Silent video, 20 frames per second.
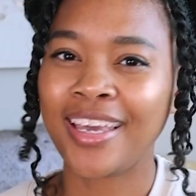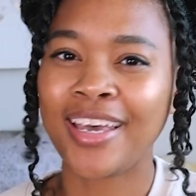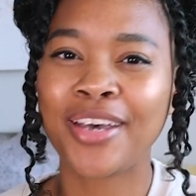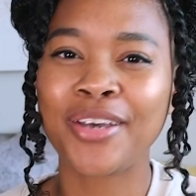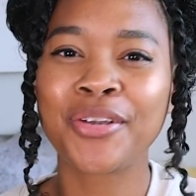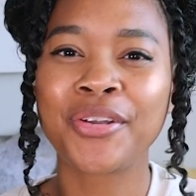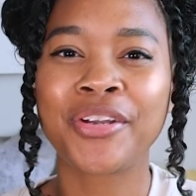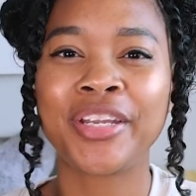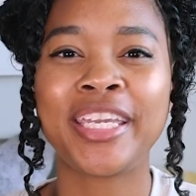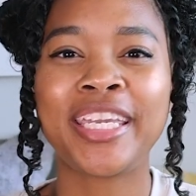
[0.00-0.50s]

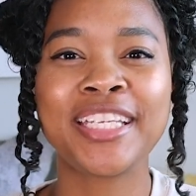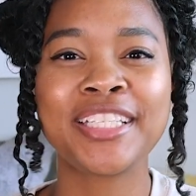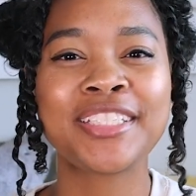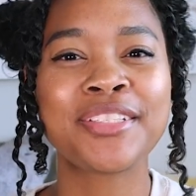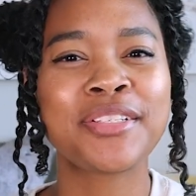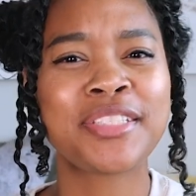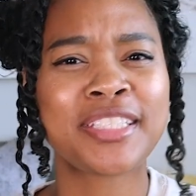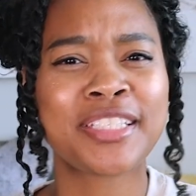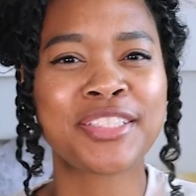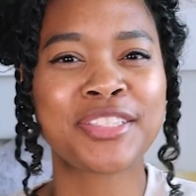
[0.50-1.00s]
Agreeing
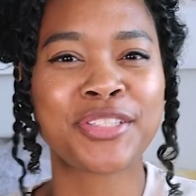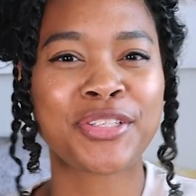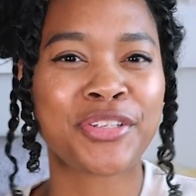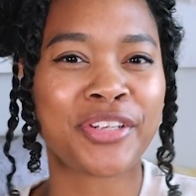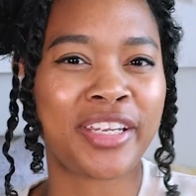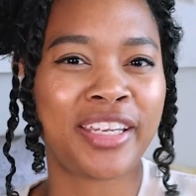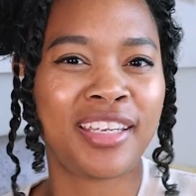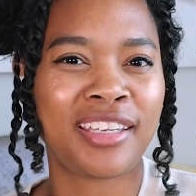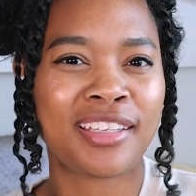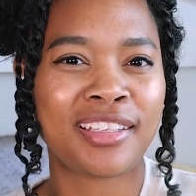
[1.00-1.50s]
to
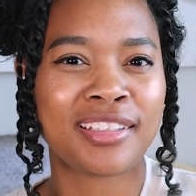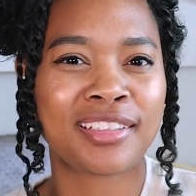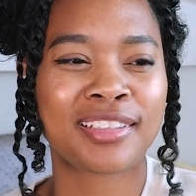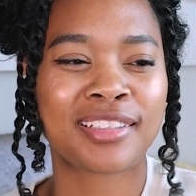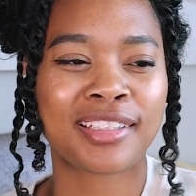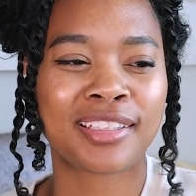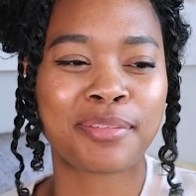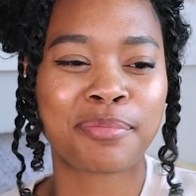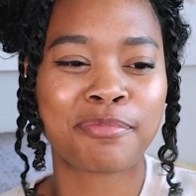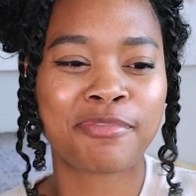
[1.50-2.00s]
disagreeing
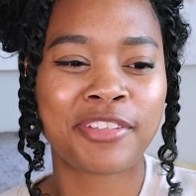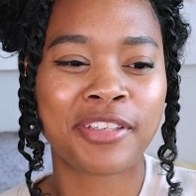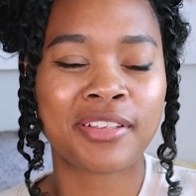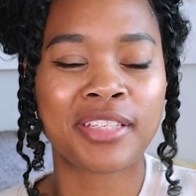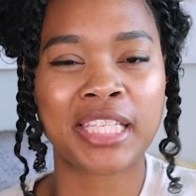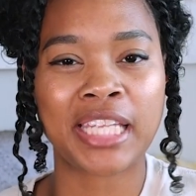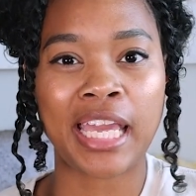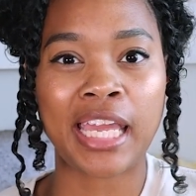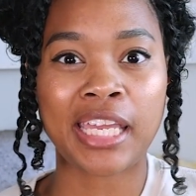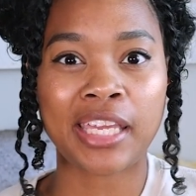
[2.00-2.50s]
can
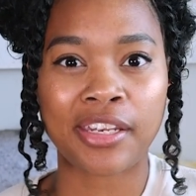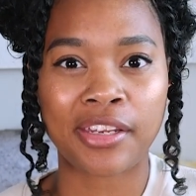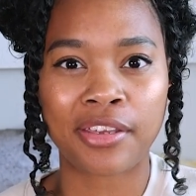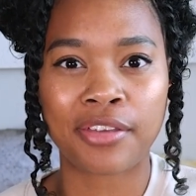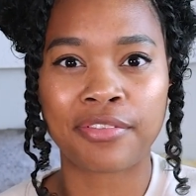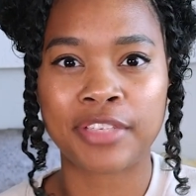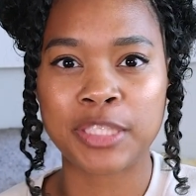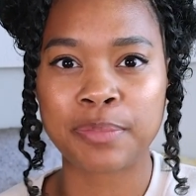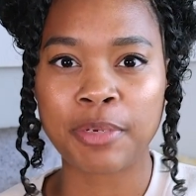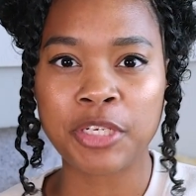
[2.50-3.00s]
feel
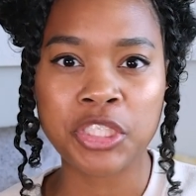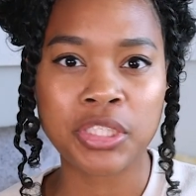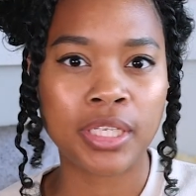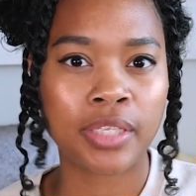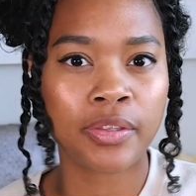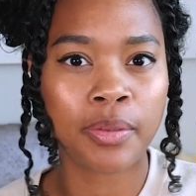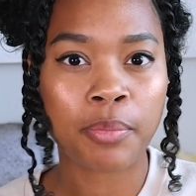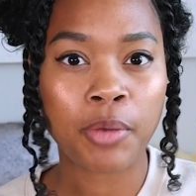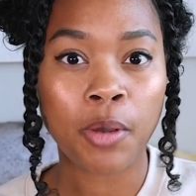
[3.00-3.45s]
negative, especially in the